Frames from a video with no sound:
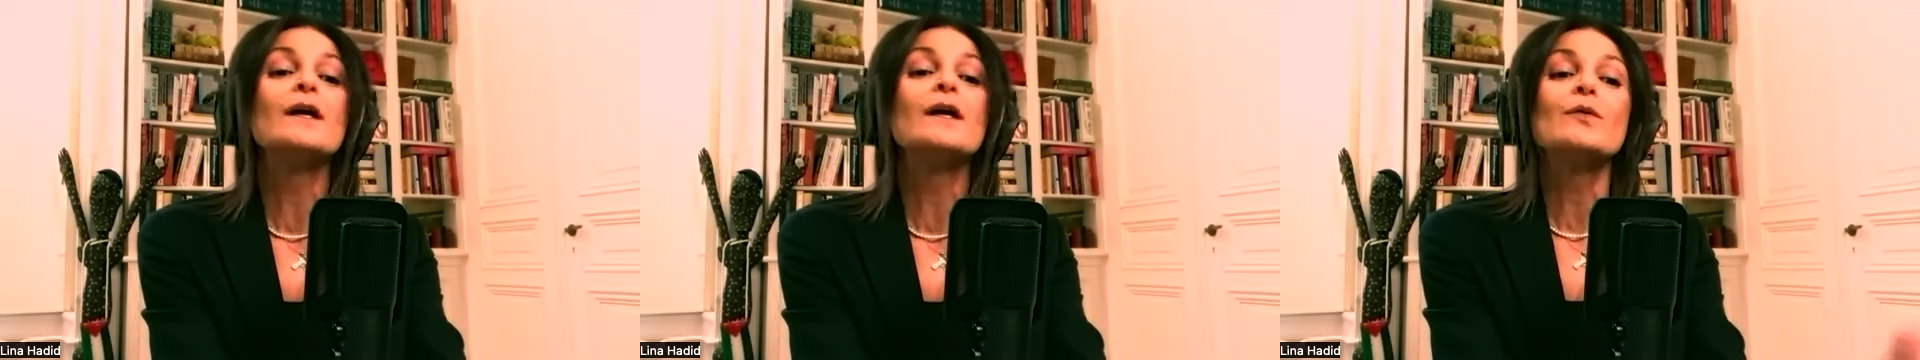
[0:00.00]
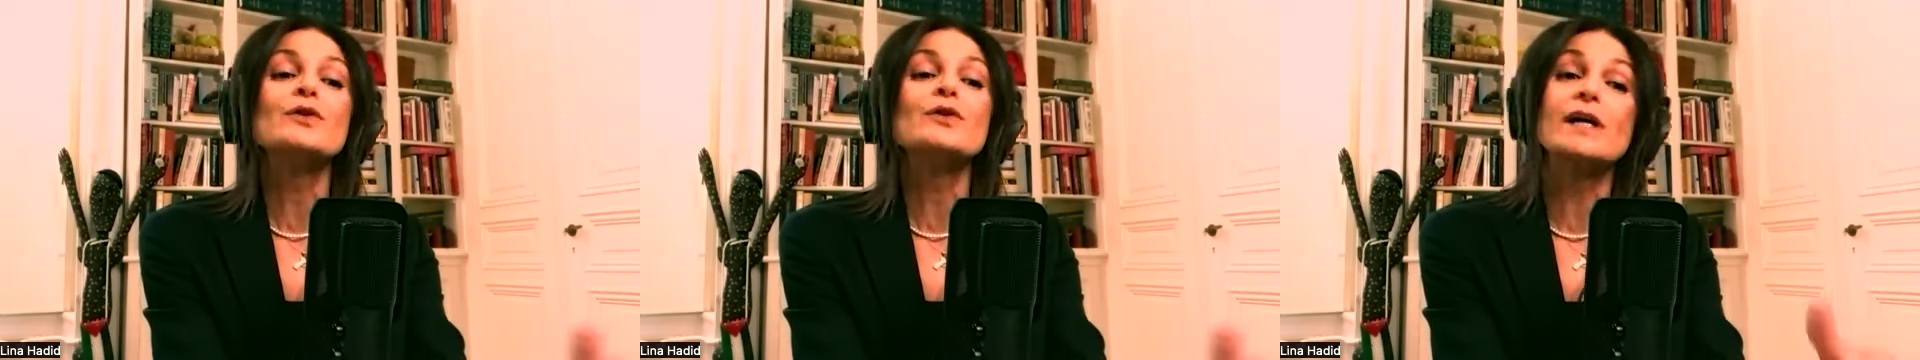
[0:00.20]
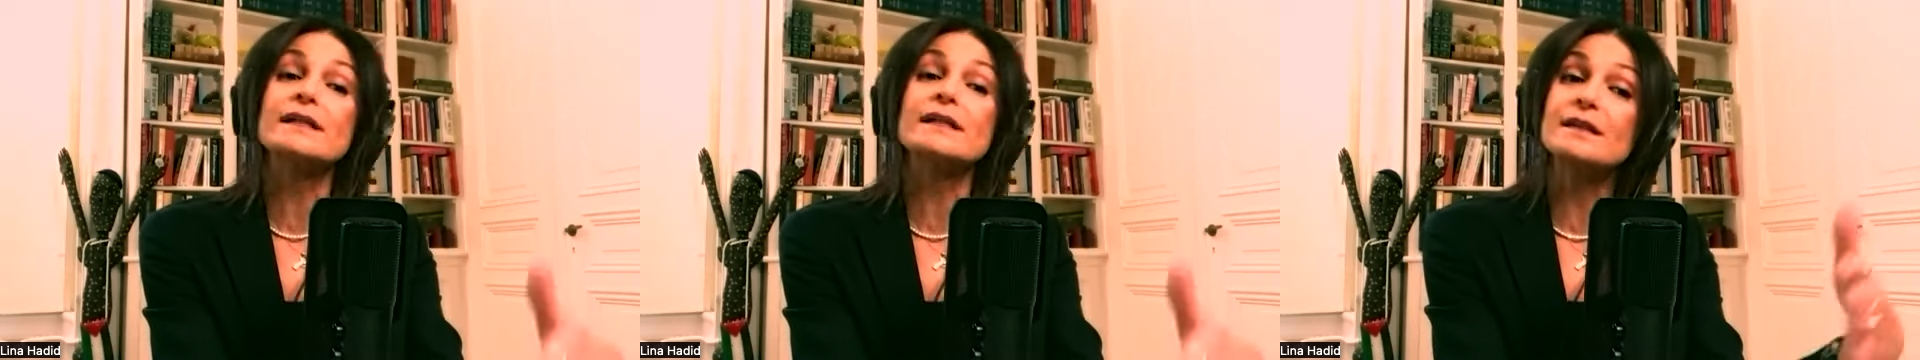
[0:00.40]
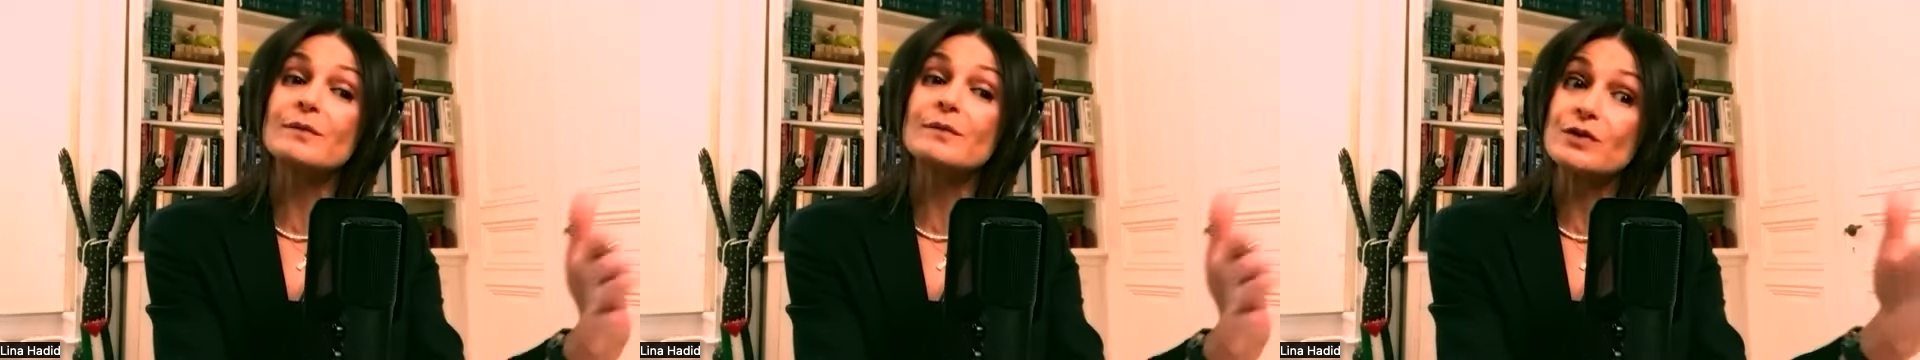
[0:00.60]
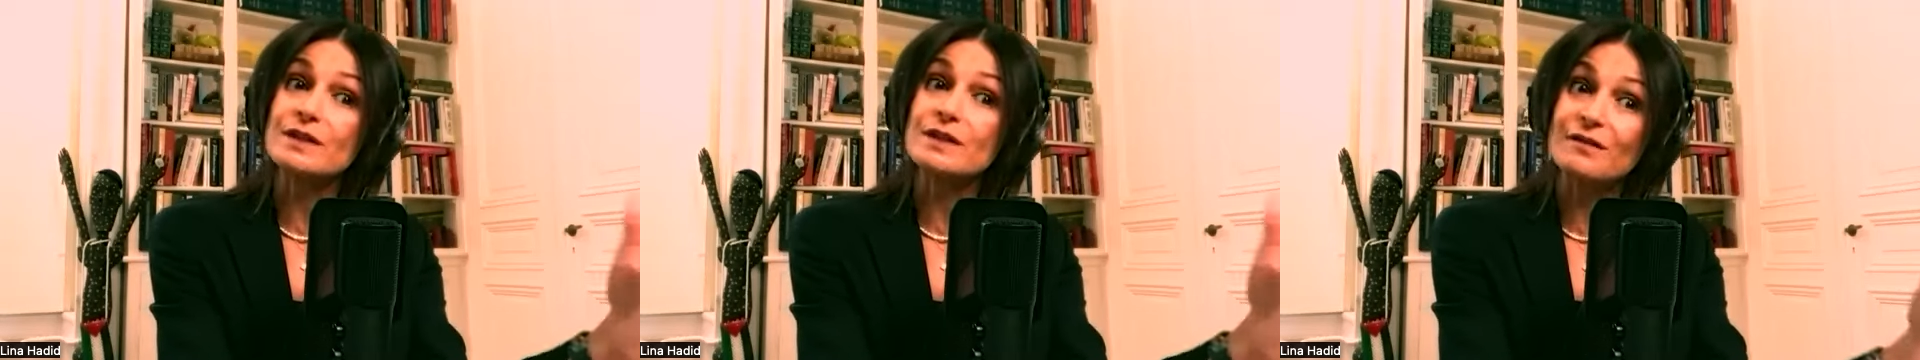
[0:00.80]
which has the
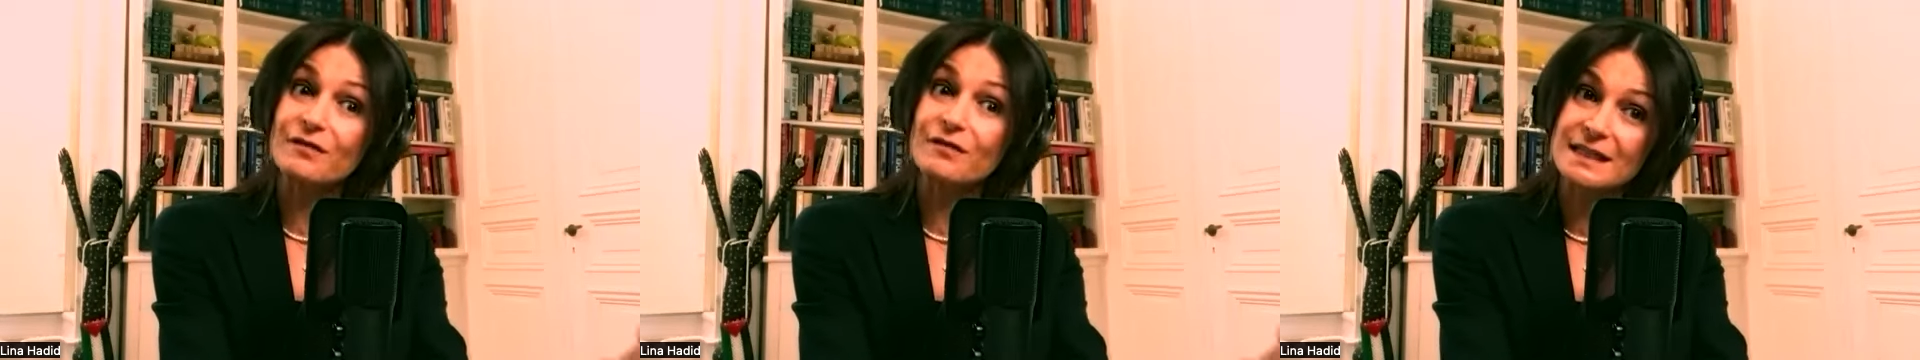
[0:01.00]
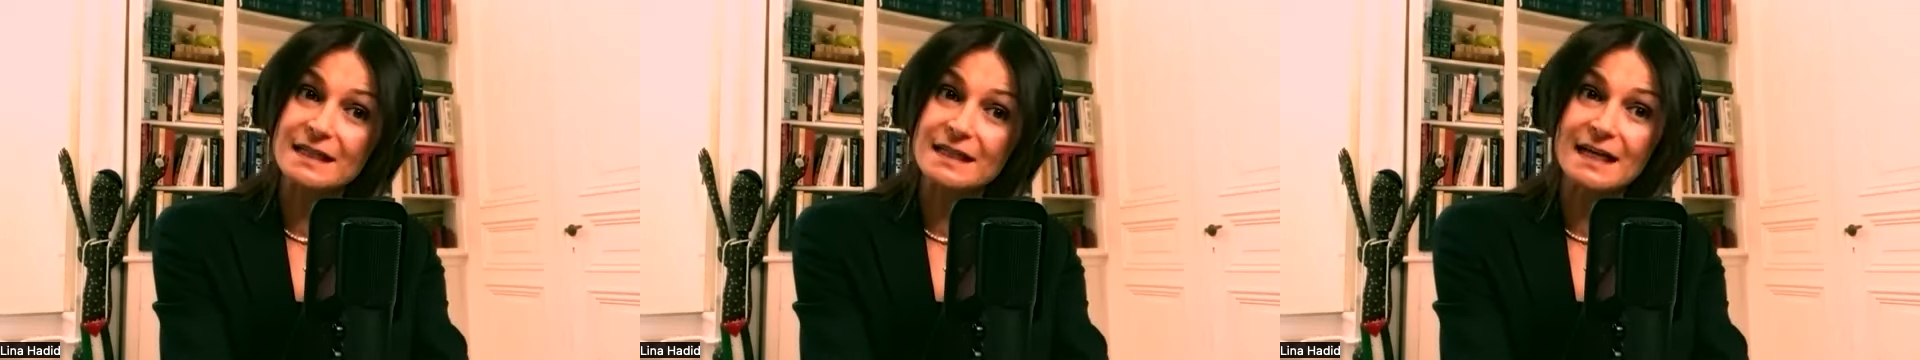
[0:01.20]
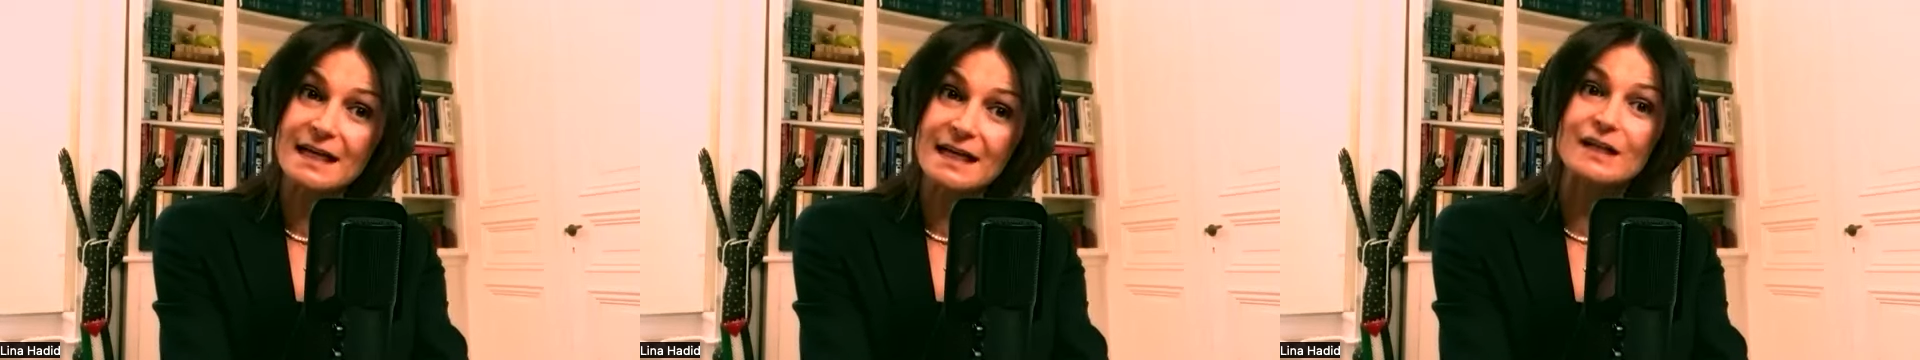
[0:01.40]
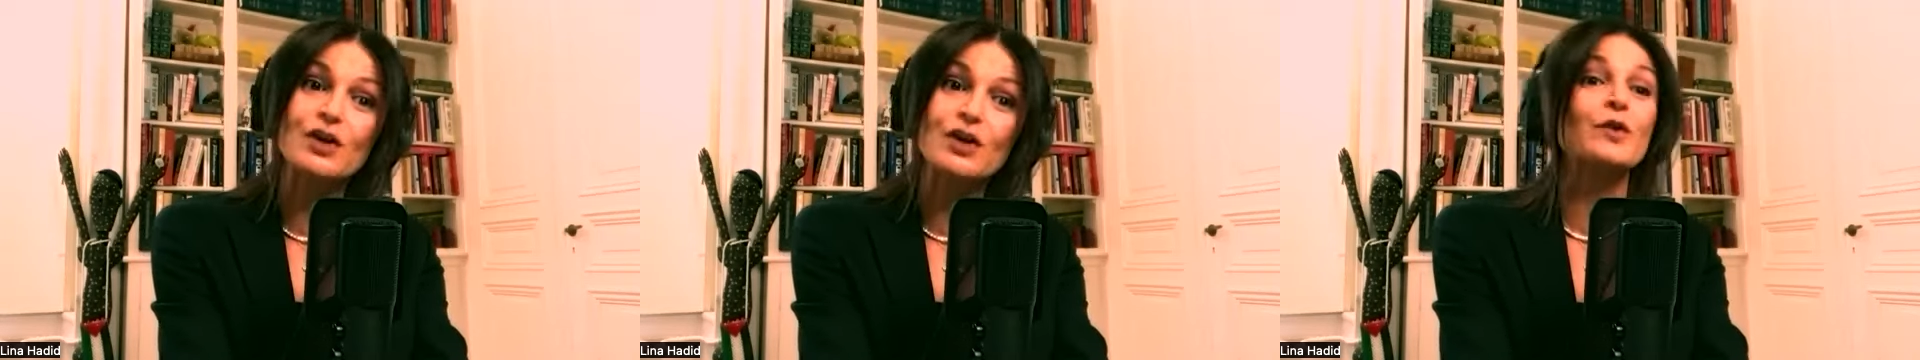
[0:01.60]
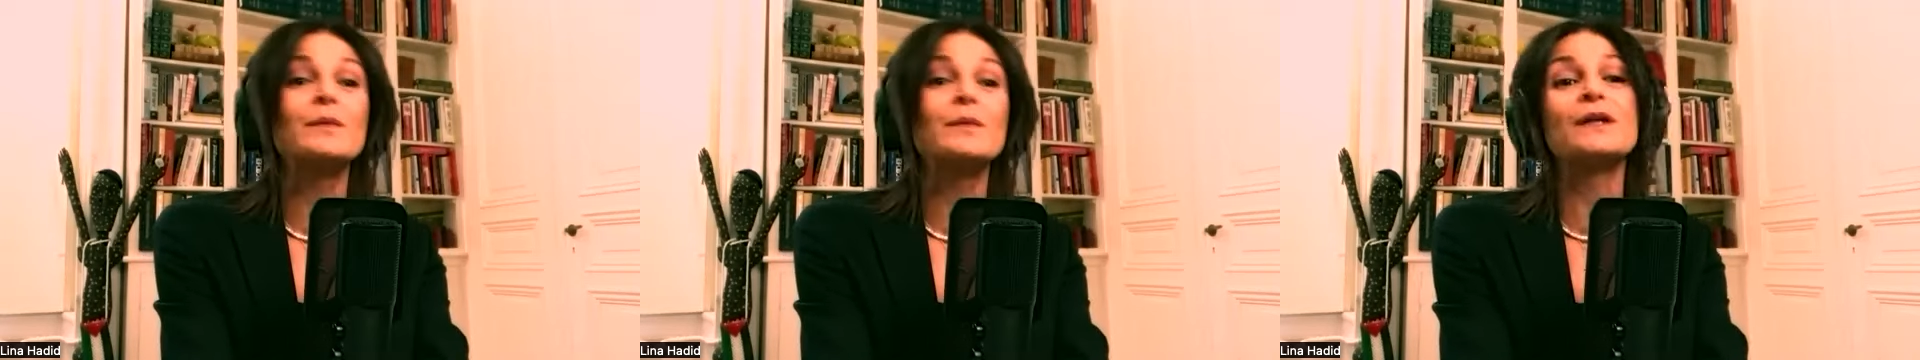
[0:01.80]
most sophisticated
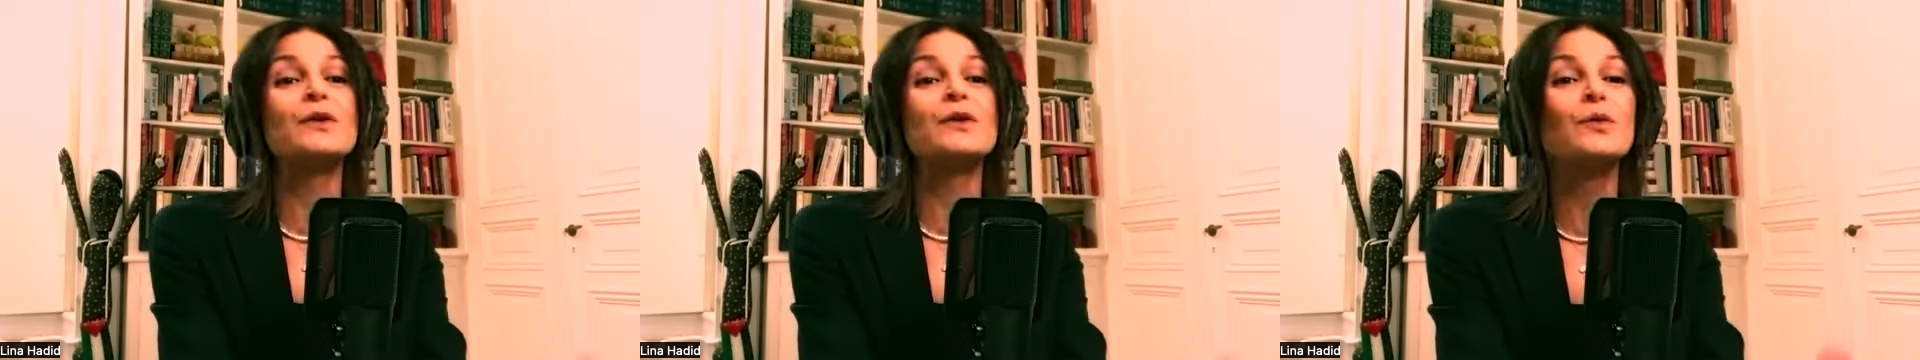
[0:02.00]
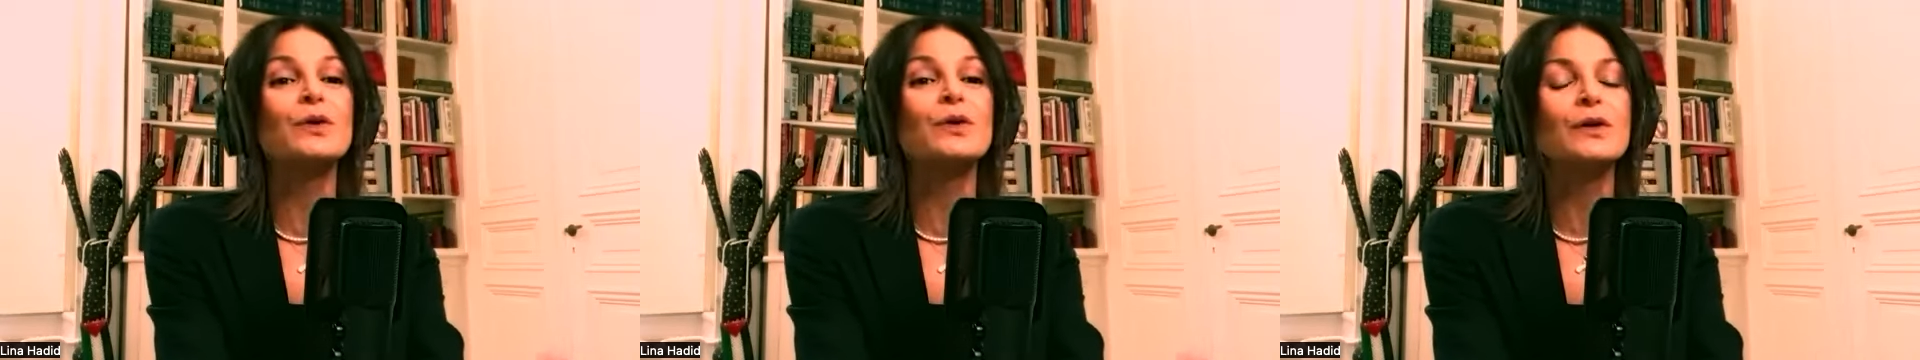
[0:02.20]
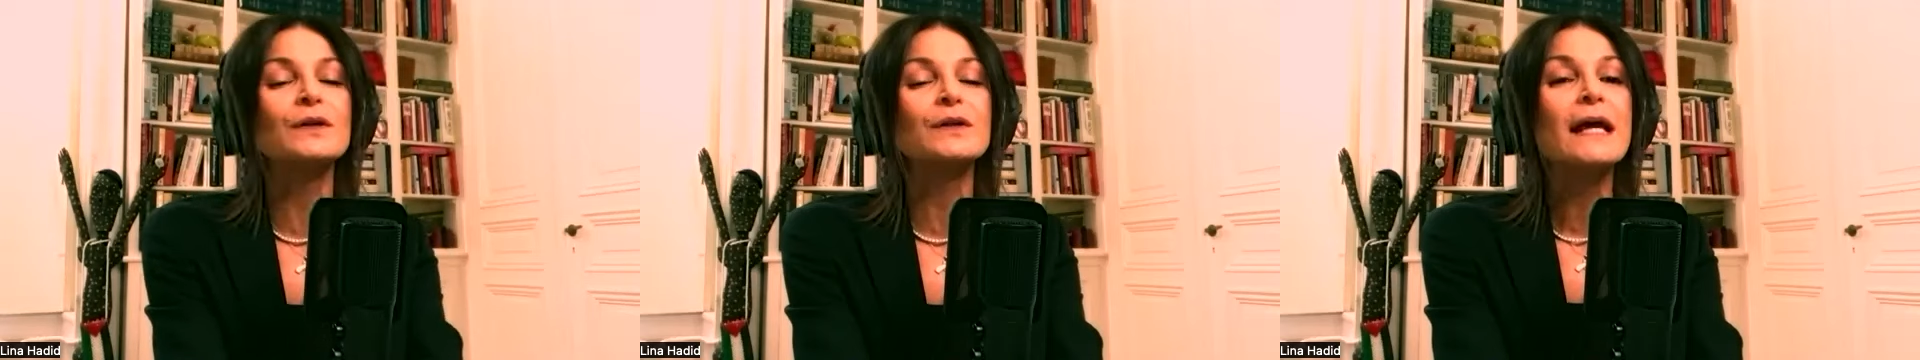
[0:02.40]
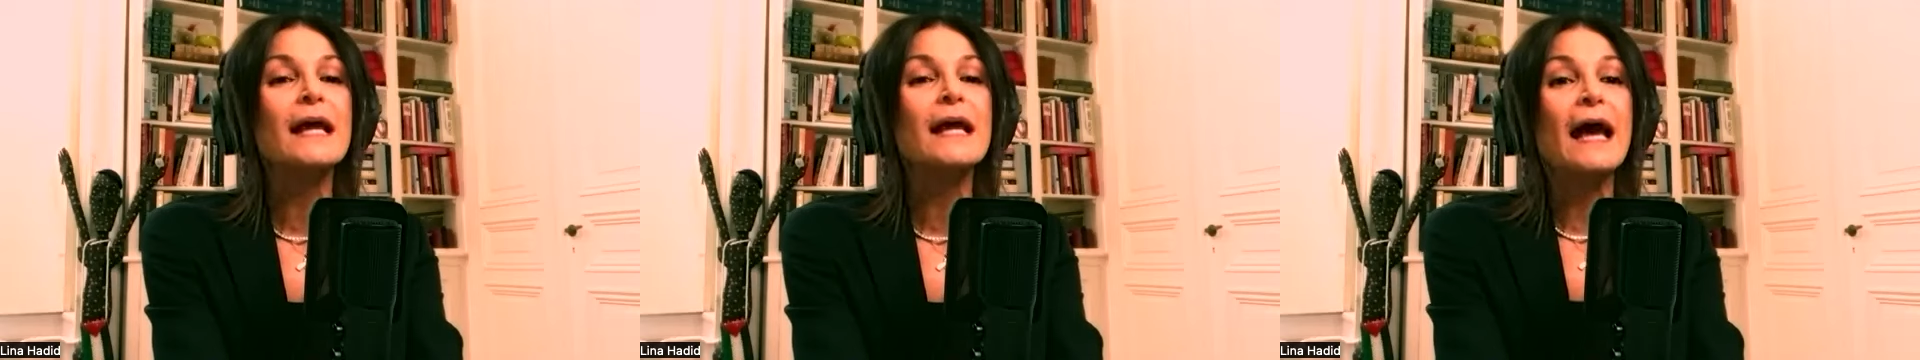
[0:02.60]
army in the world.